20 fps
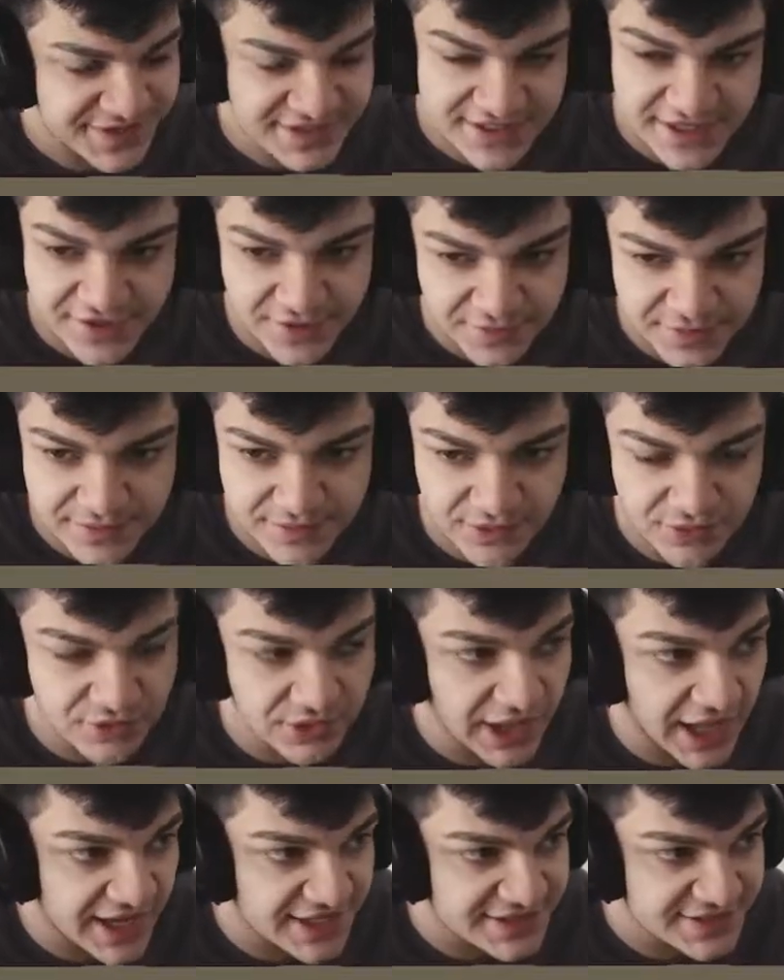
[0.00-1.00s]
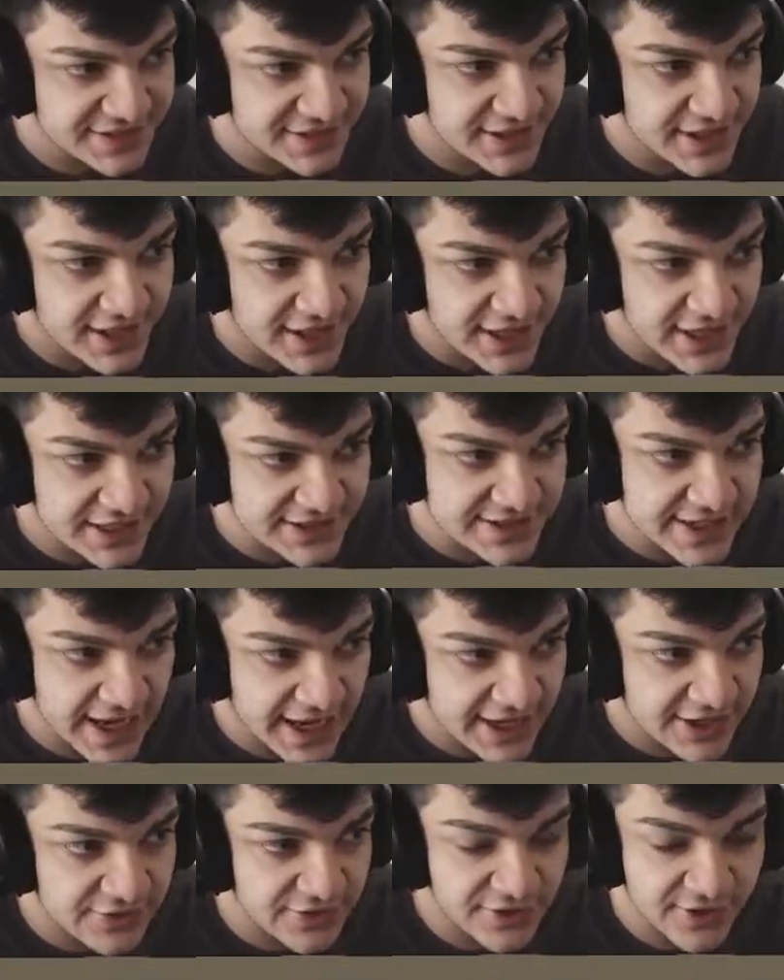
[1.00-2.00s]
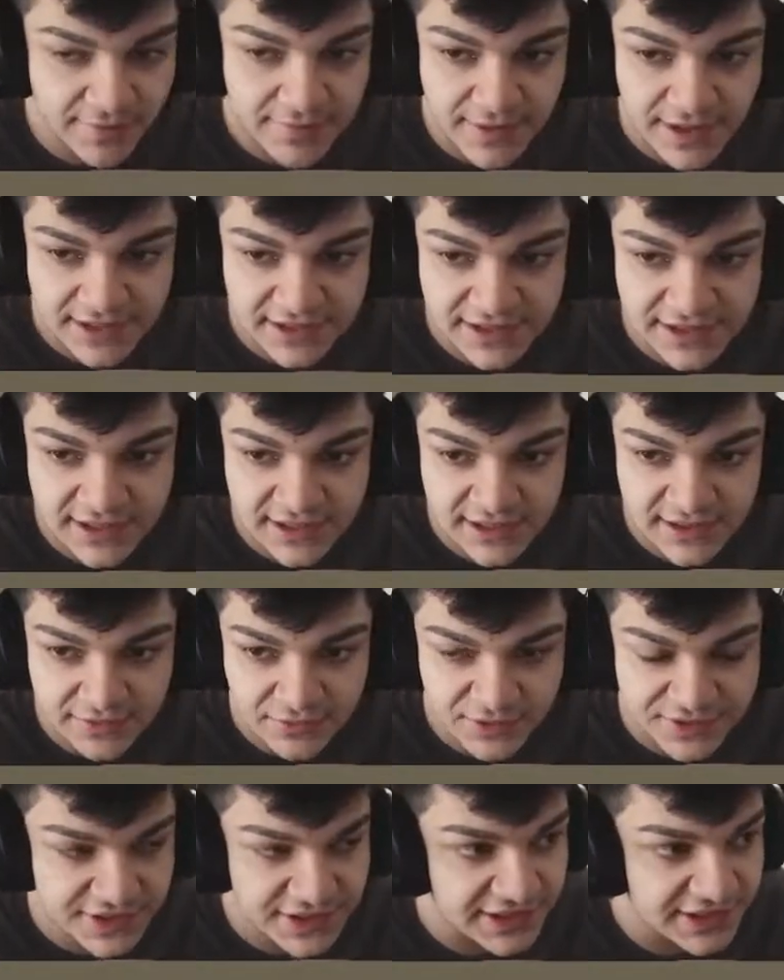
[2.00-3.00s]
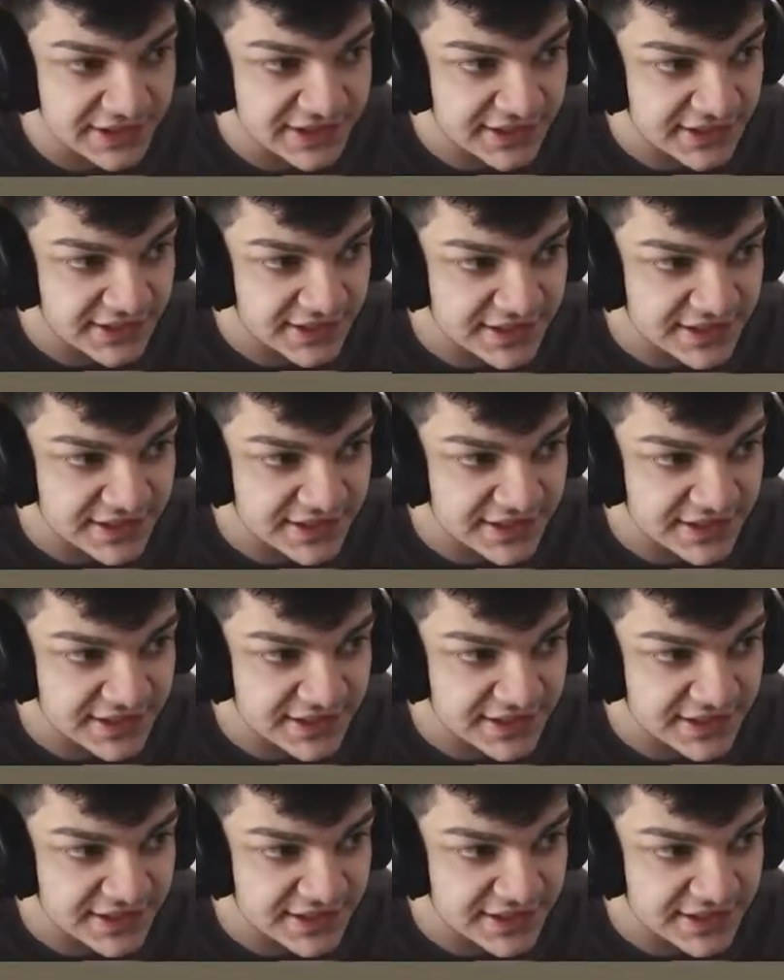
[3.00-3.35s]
I know people will ask. Attack crit on Melly with the link.